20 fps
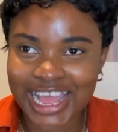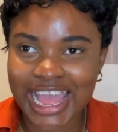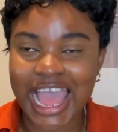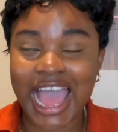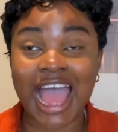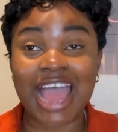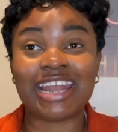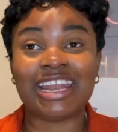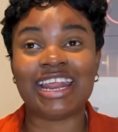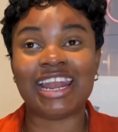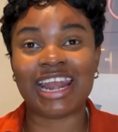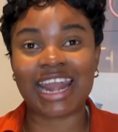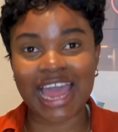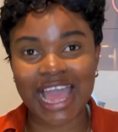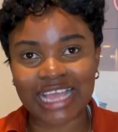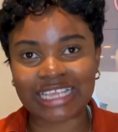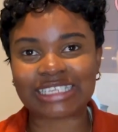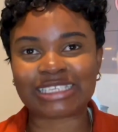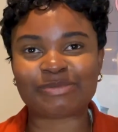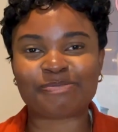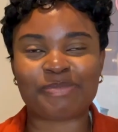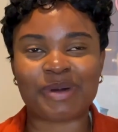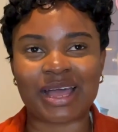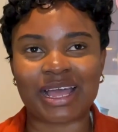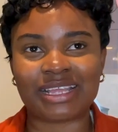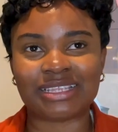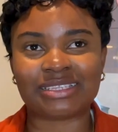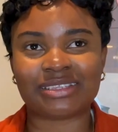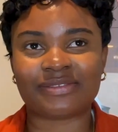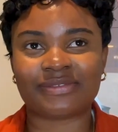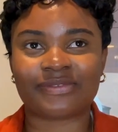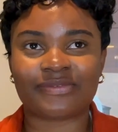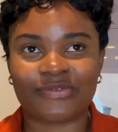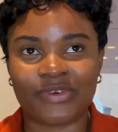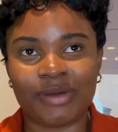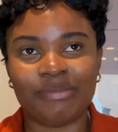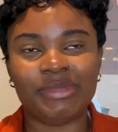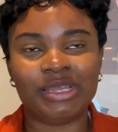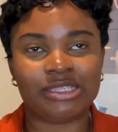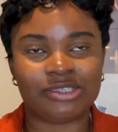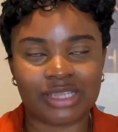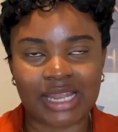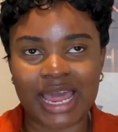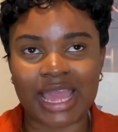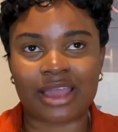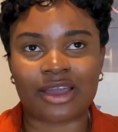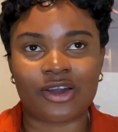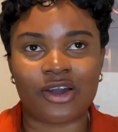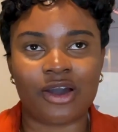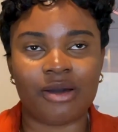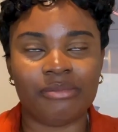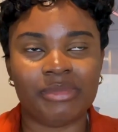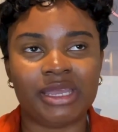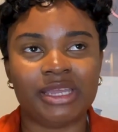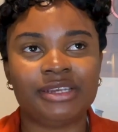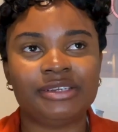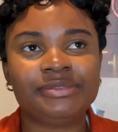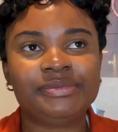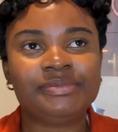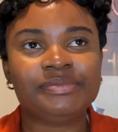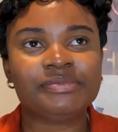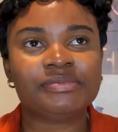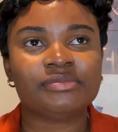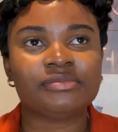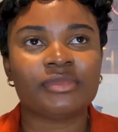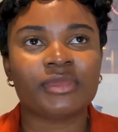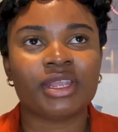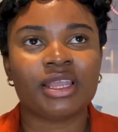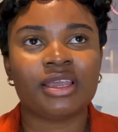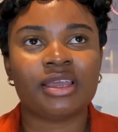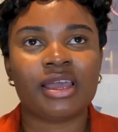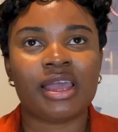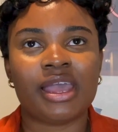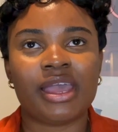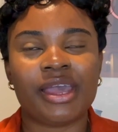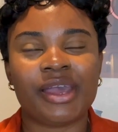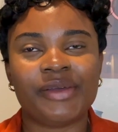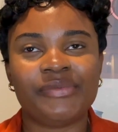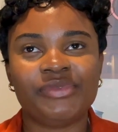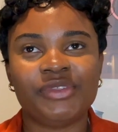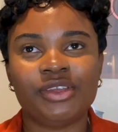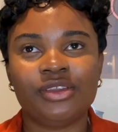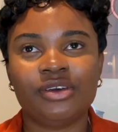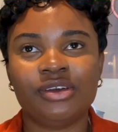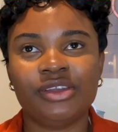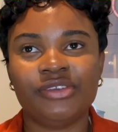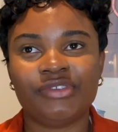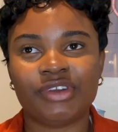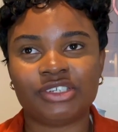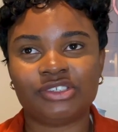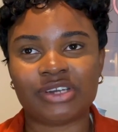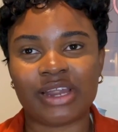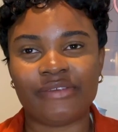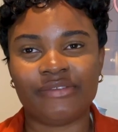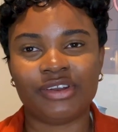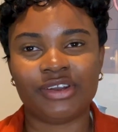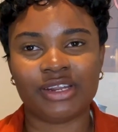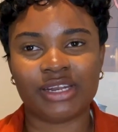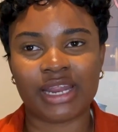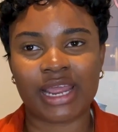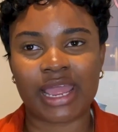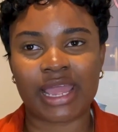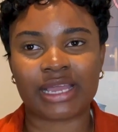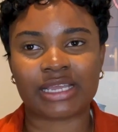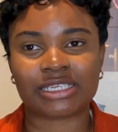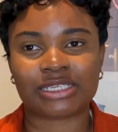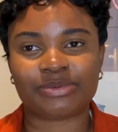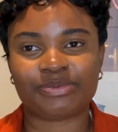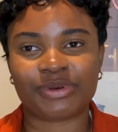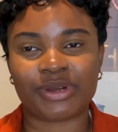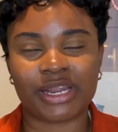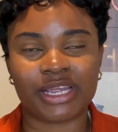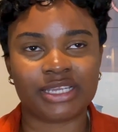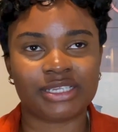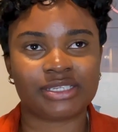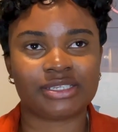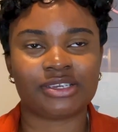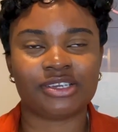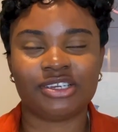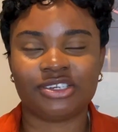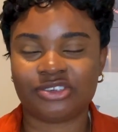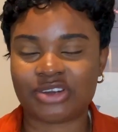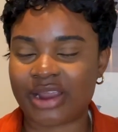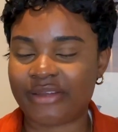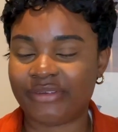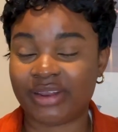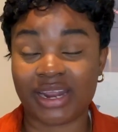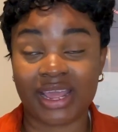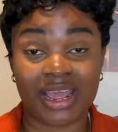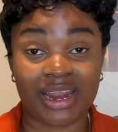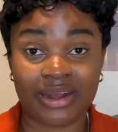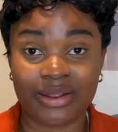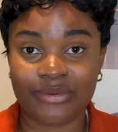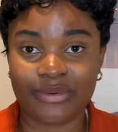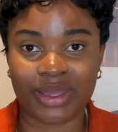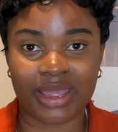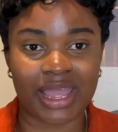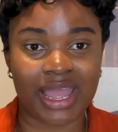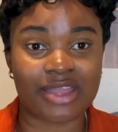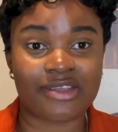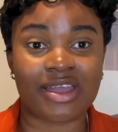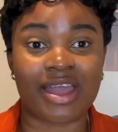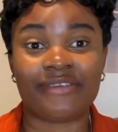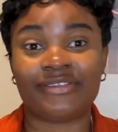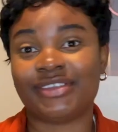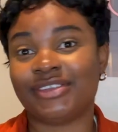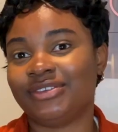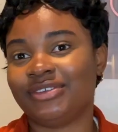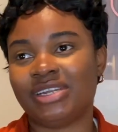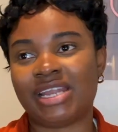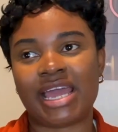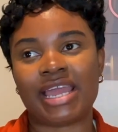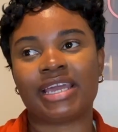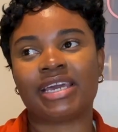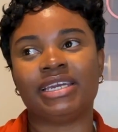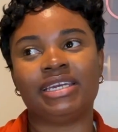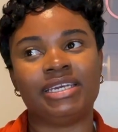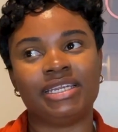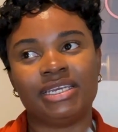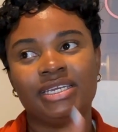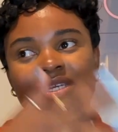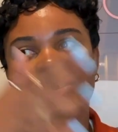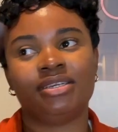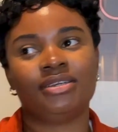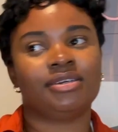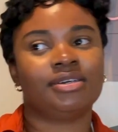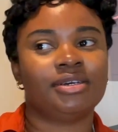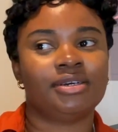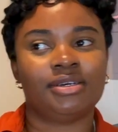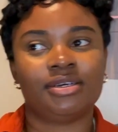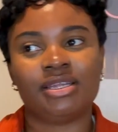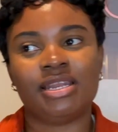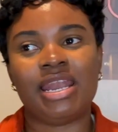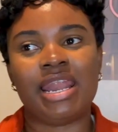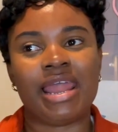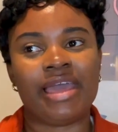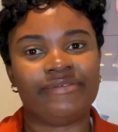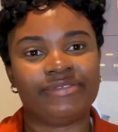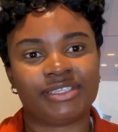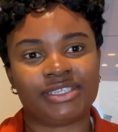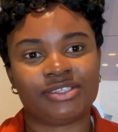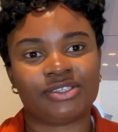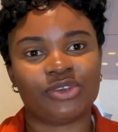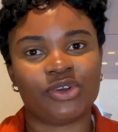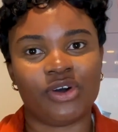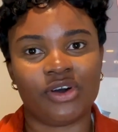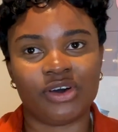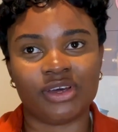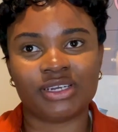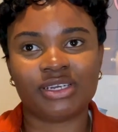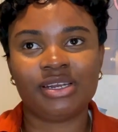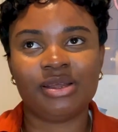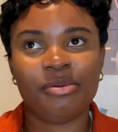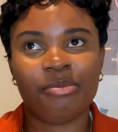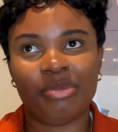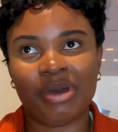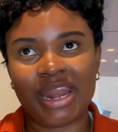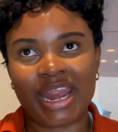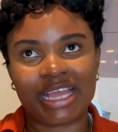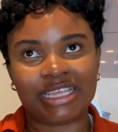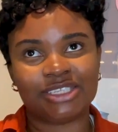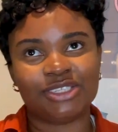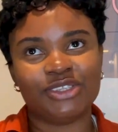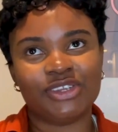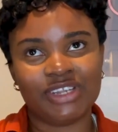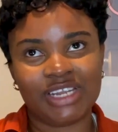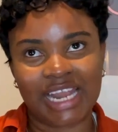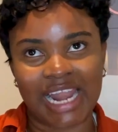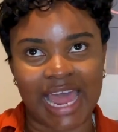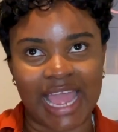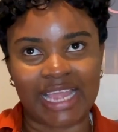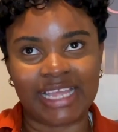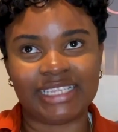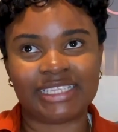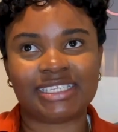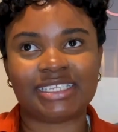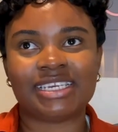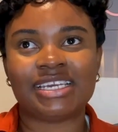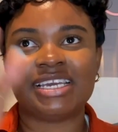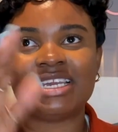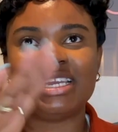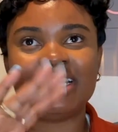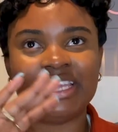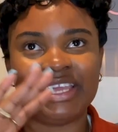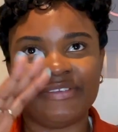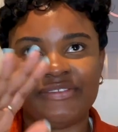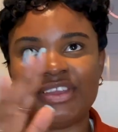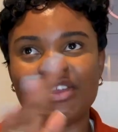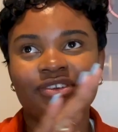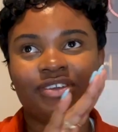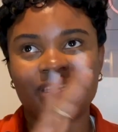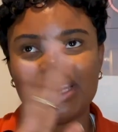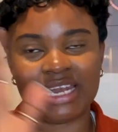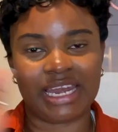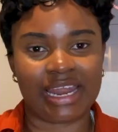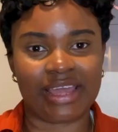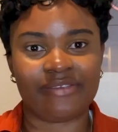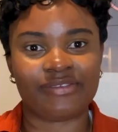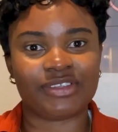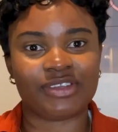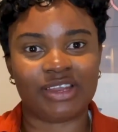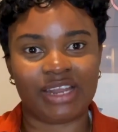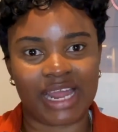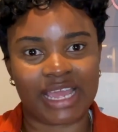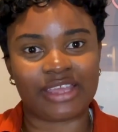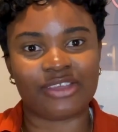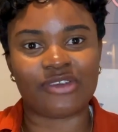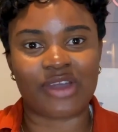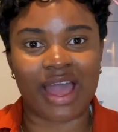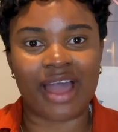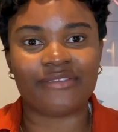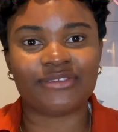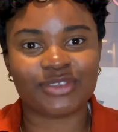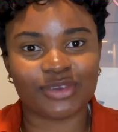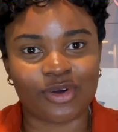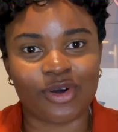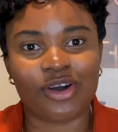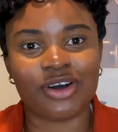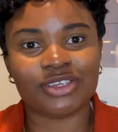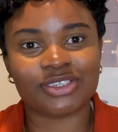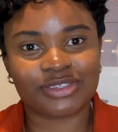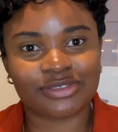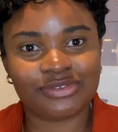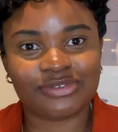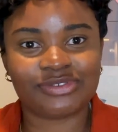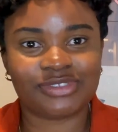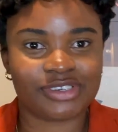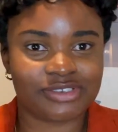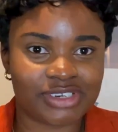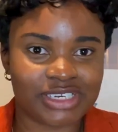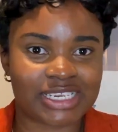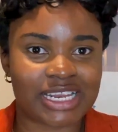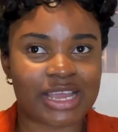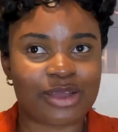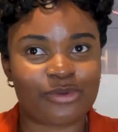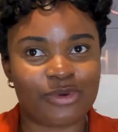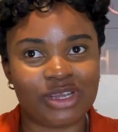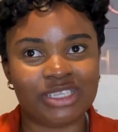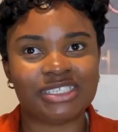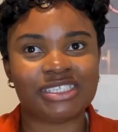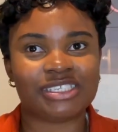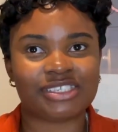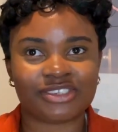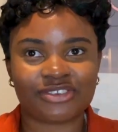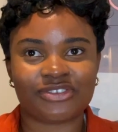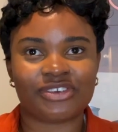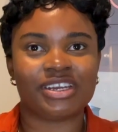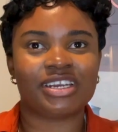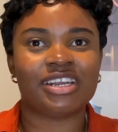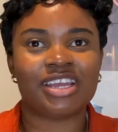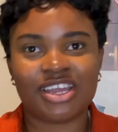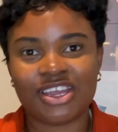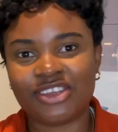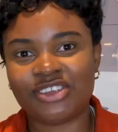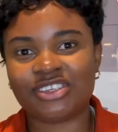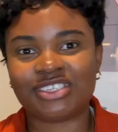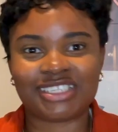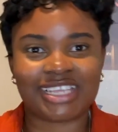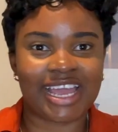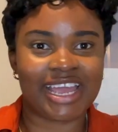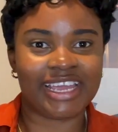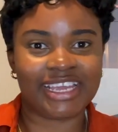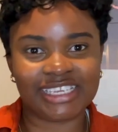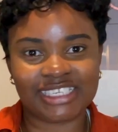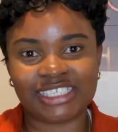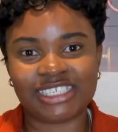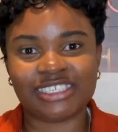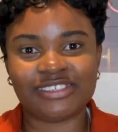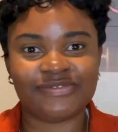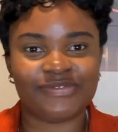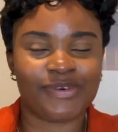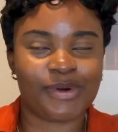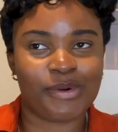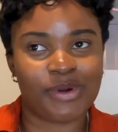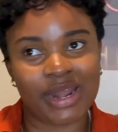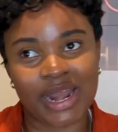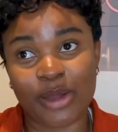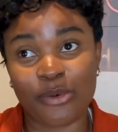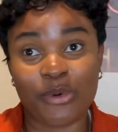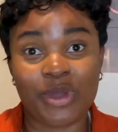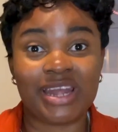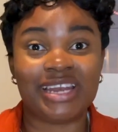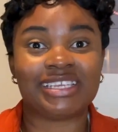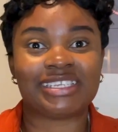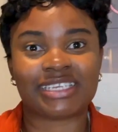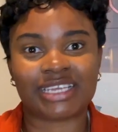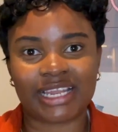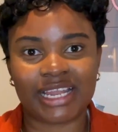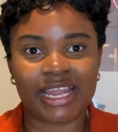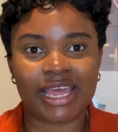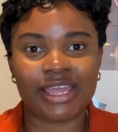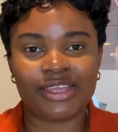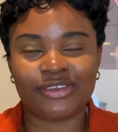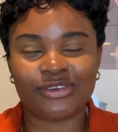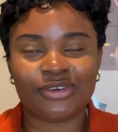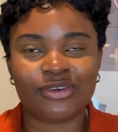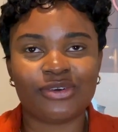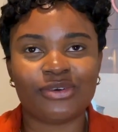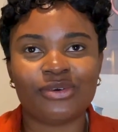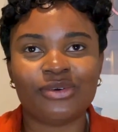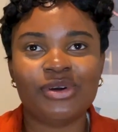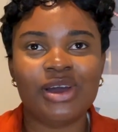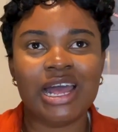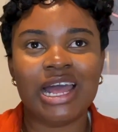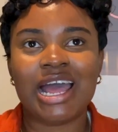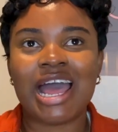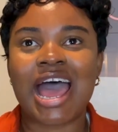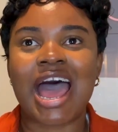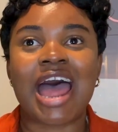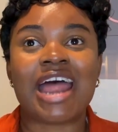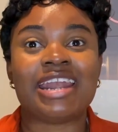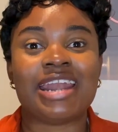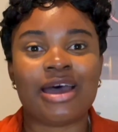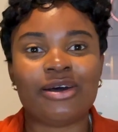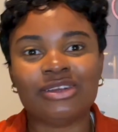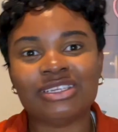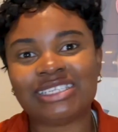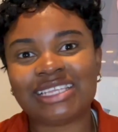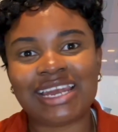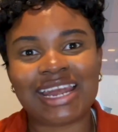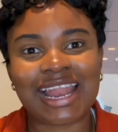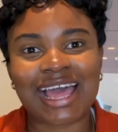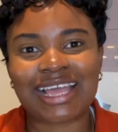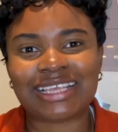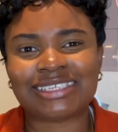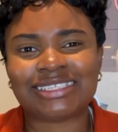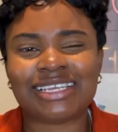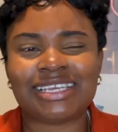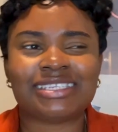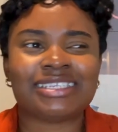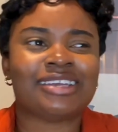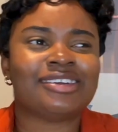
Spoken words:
And the last part for me to like come in, if you're driving on the express or you're driving anywhere, and you have to do like the left turn, but there's no light giving you the left turn, like you have to hustle for it. Like, once it's green, you start inching forward, and when it's clear, you go. And that was the last test.